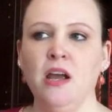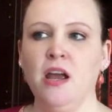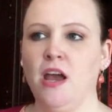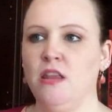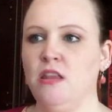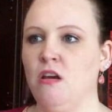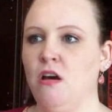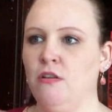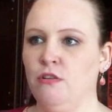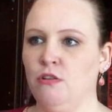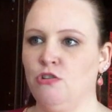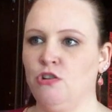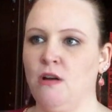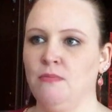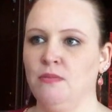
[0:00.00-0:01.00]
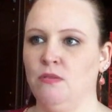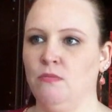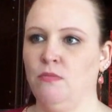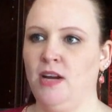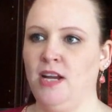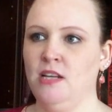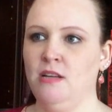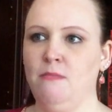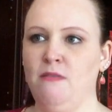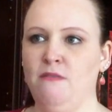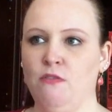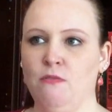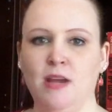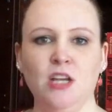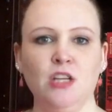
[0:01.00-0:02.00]
and the author drops some random
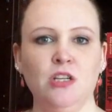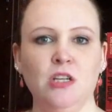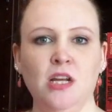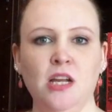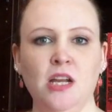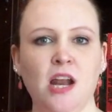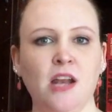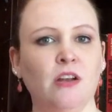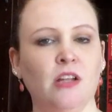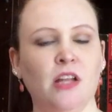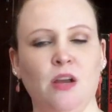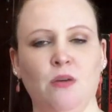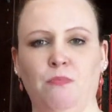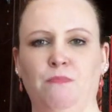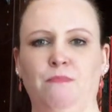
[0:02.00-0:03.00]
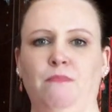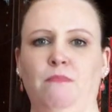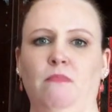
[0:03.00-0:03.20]
information in, and you're like,